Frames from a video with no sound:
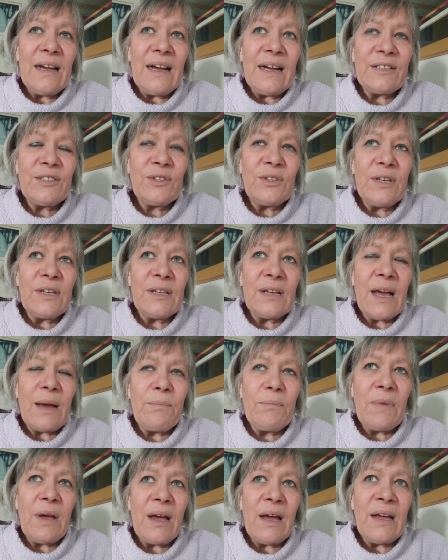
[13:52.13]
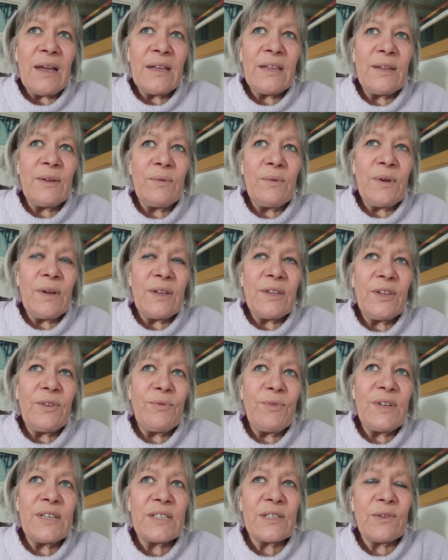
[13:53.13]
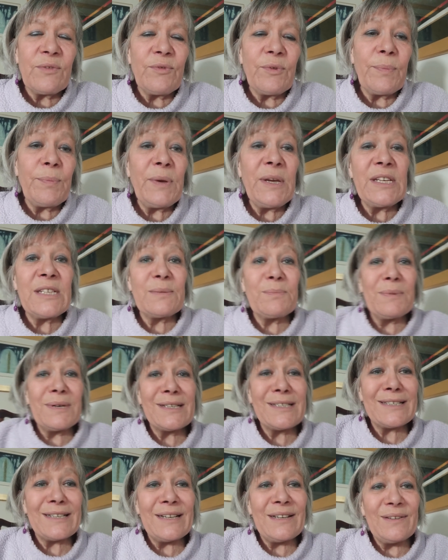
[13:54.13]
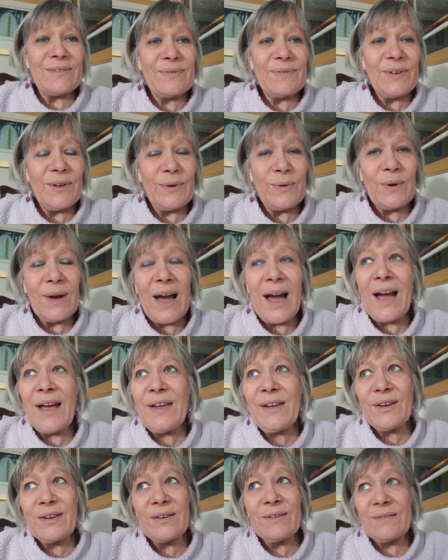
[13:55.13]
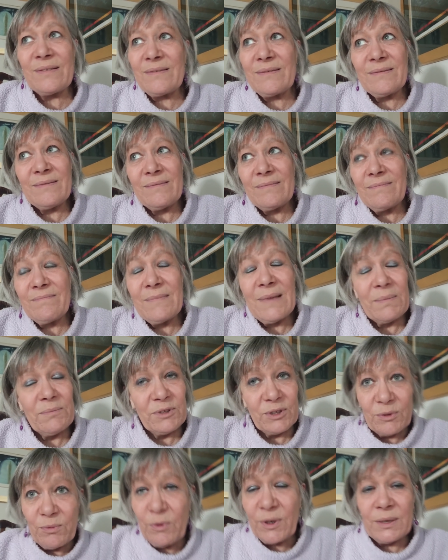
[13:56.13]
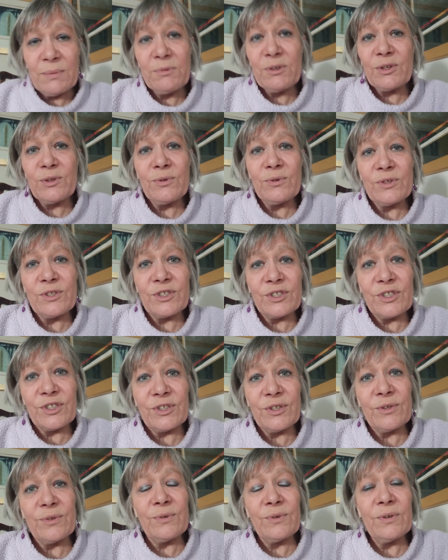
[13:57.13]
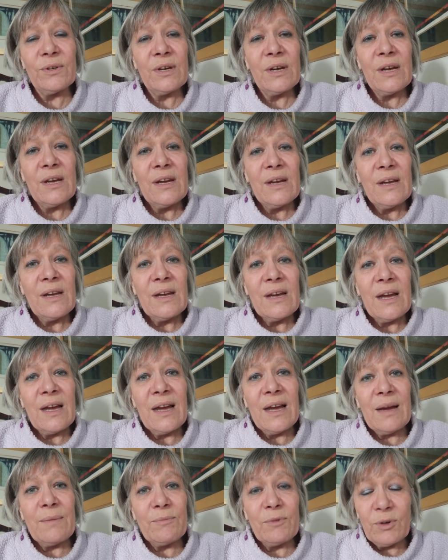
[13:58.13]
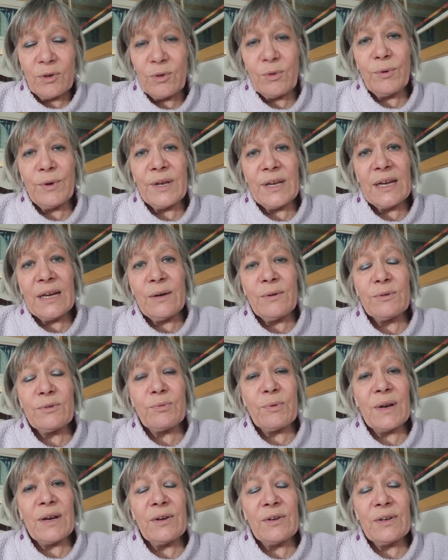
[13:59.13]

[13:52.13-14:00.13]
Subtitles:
at the risk of repeating myself. I'm doing what I'm told to do. I'm not going out